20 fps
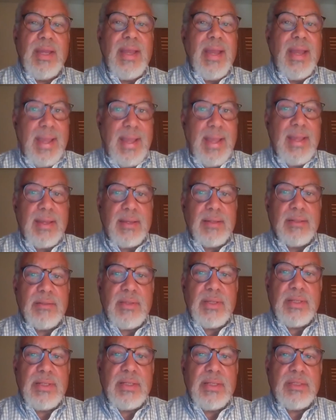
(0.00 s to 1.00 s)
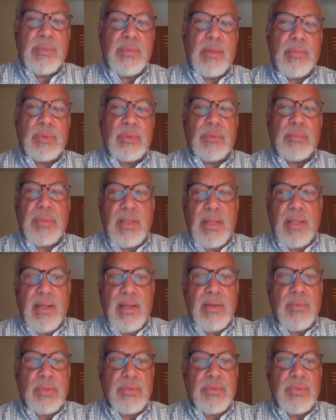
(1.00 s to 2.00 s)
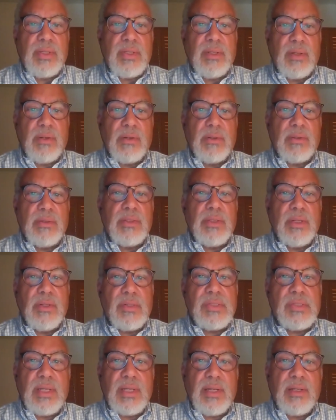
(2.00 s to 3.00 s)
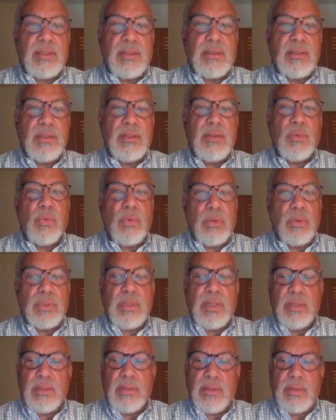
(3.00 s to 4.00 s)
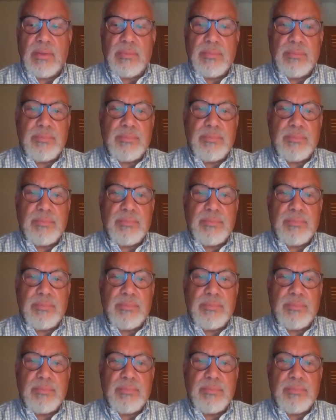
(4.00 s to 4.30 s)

And they need to be able to apply what they learn to understand world hunger.